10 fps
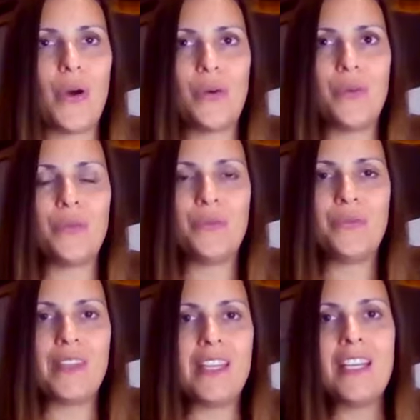flow.
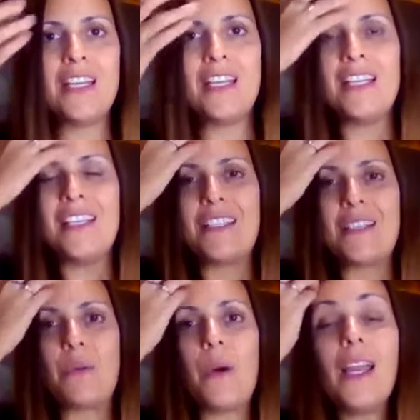
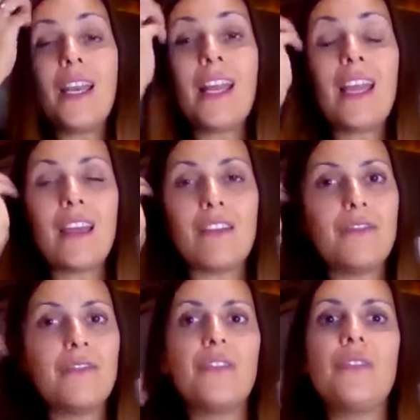So what
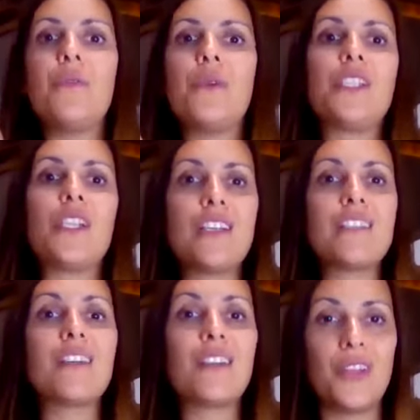if we
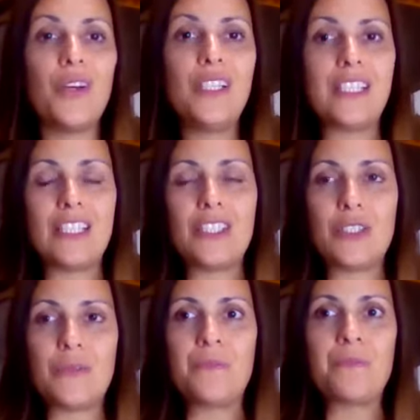just
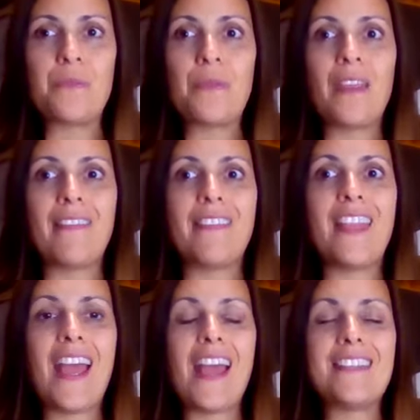acknowledge
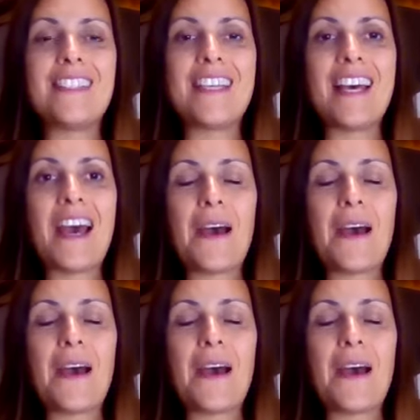that